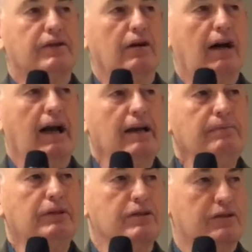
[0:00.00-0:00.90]
So
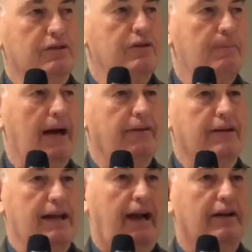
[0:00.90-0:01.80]
I'm concerned about the
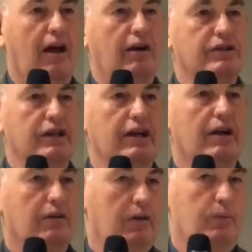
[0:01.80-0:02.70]
technology
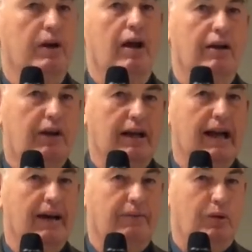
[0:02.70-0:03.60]
that we're not looking
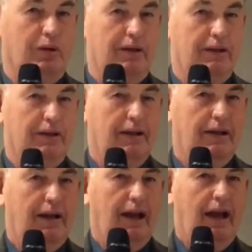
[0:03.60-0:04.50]
out for.
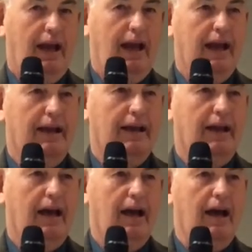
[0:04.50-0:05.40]
And
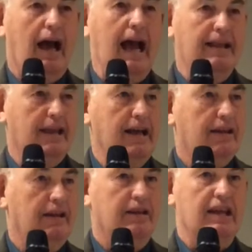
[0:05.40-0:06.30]
I
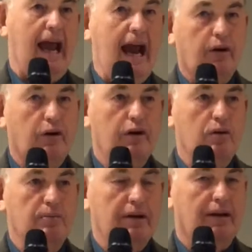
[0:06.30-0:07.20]
think that the
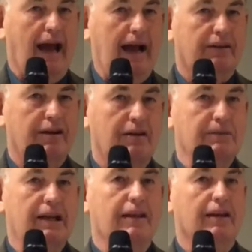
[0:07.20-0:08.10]
acronomy
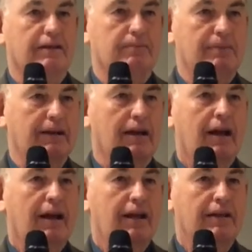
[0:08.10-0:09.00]

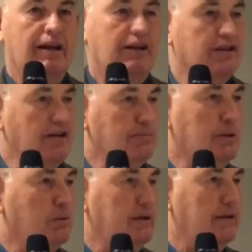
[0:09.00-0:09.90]
that exists
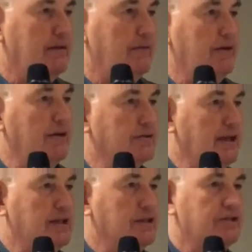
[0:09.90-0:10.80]
between the various
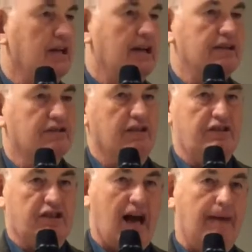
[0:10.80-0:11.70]
agencies needs to
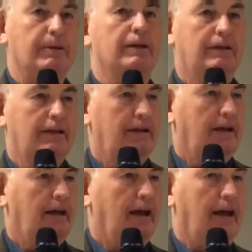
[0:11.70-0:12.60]
stop.
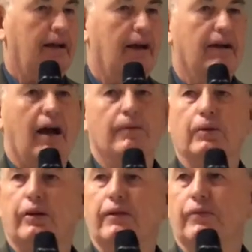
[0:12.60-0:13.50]
And I'm
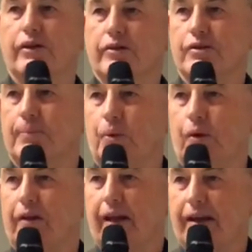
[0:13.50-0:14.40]
looking for your
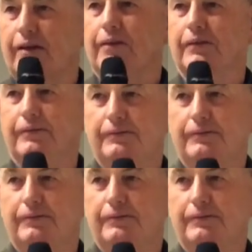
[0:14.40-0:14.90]
support. Thank you.